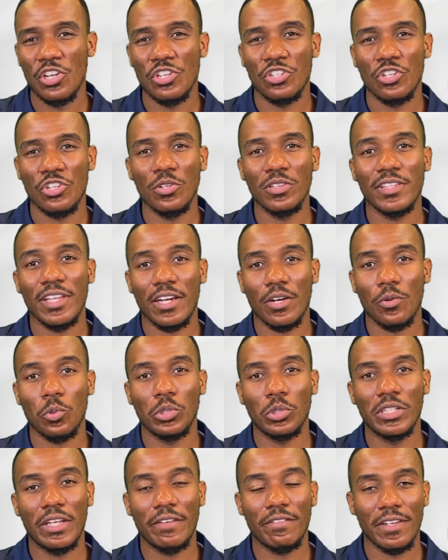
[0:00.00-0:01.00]
Note that it
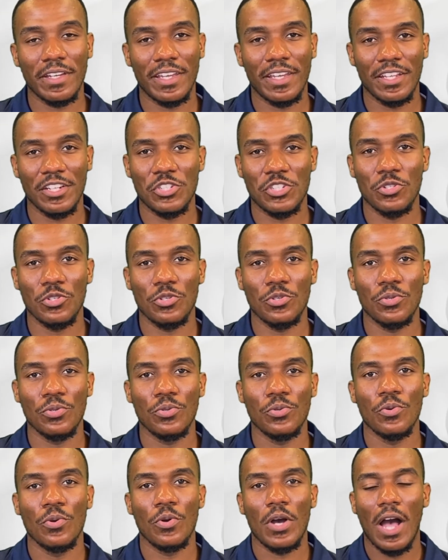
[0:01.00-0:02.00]
will never get
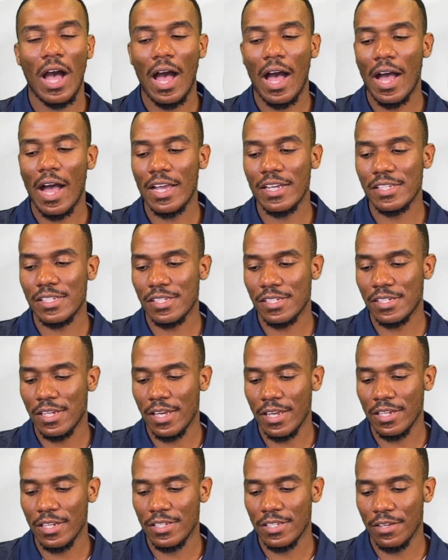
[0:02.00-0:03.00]
to ice
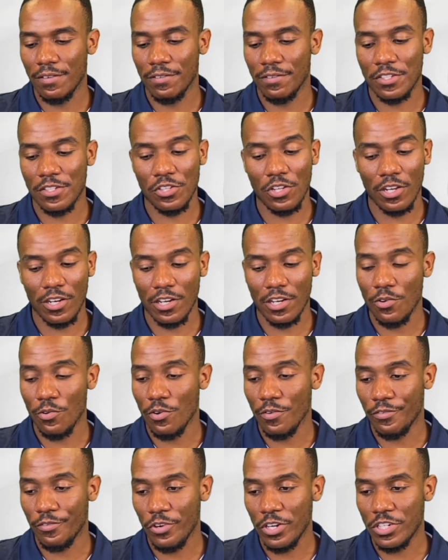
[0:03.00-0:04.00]
state if it's not in a
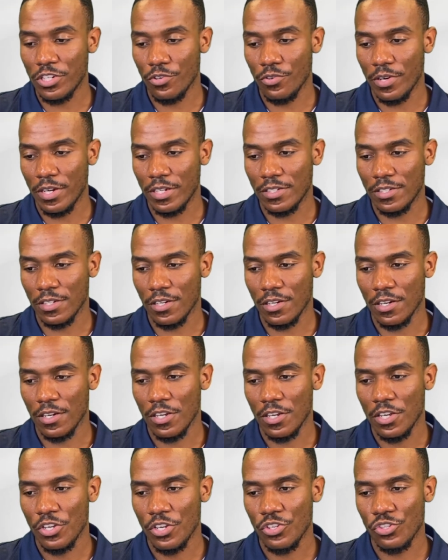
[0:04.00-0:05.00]
refrigerator,
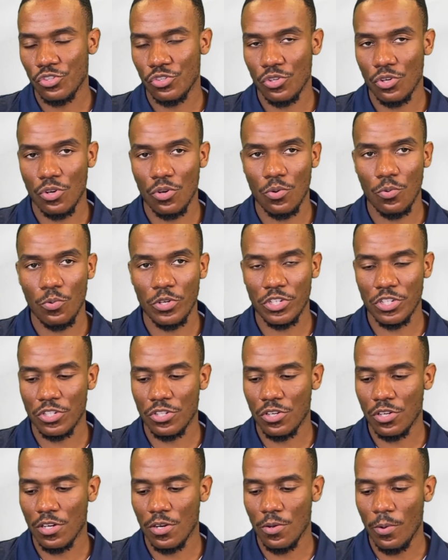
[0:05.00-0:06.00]
so we're
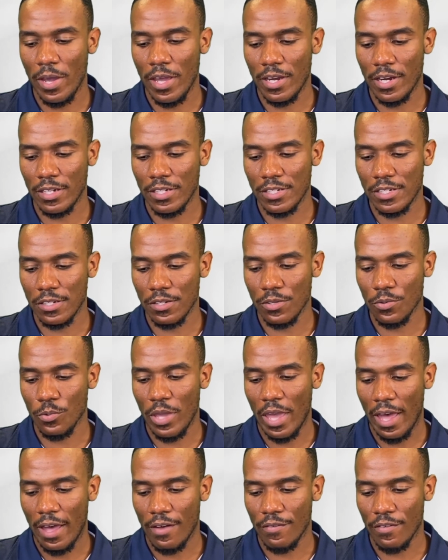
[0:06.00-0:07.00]
just going to wait until we
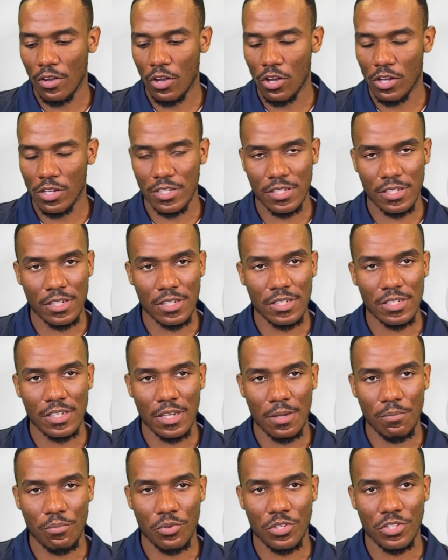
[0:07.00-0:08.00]
have a constant
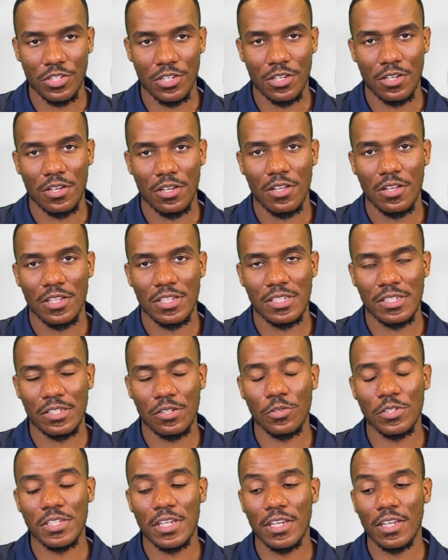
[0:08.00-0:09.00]
temperature.
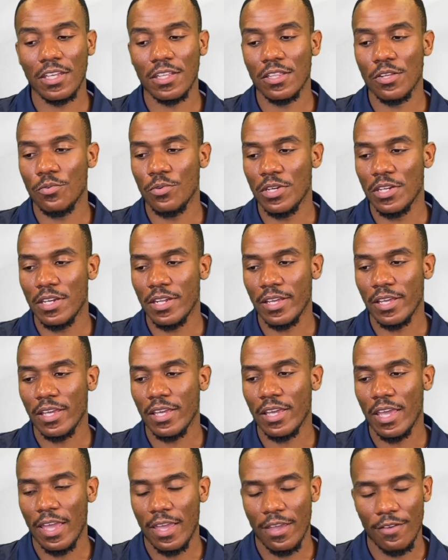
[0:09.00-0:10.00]
Still taking the reading
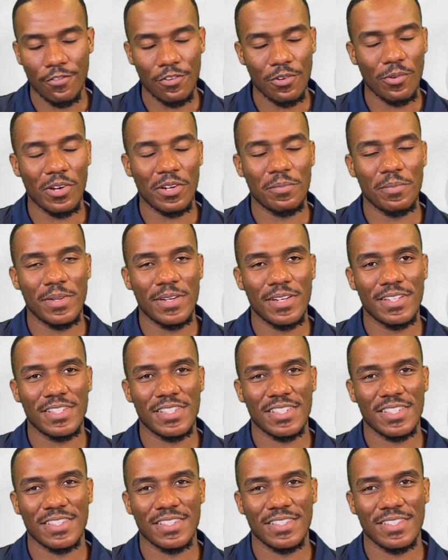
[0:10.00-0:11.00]
every 1 minute.